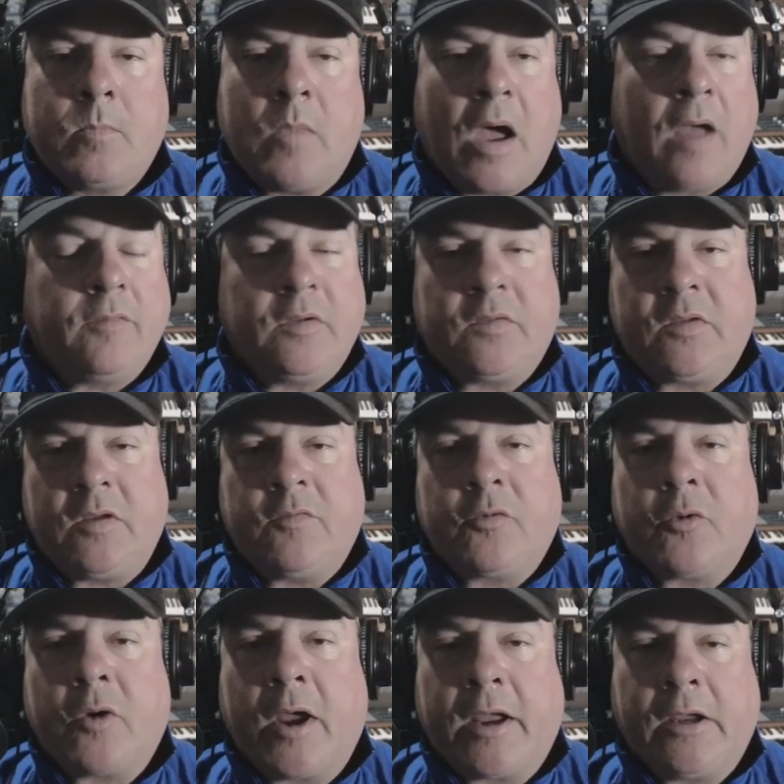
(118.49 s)
Obviously, for
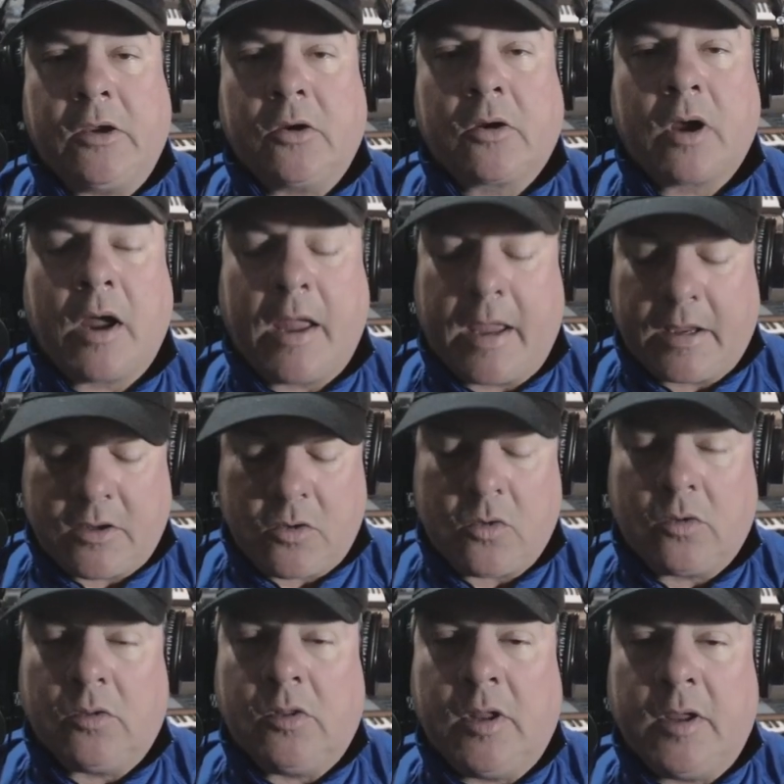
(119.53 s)
dragging your kayak, you
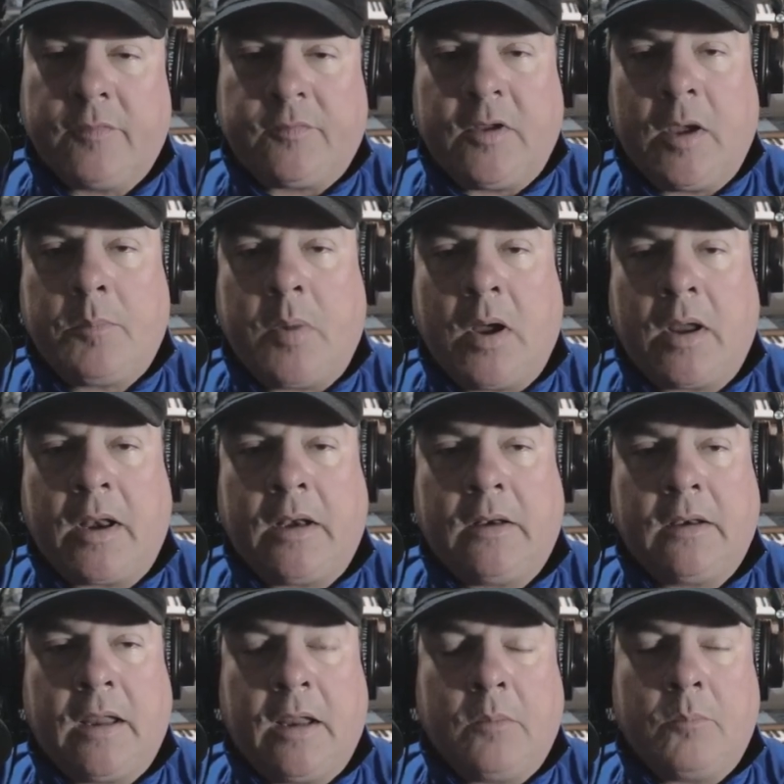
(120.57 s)
can lift up on it
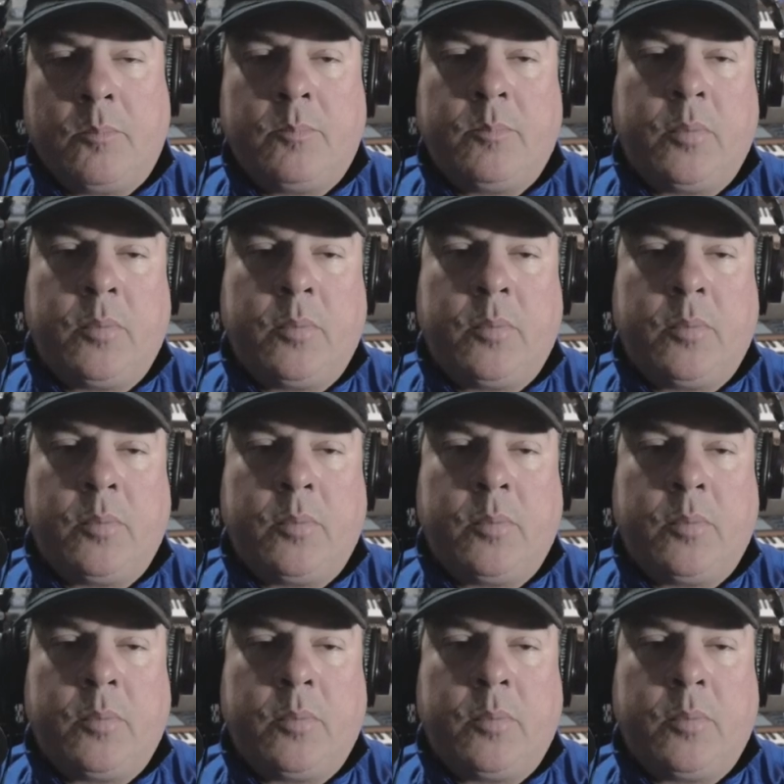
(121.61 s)
and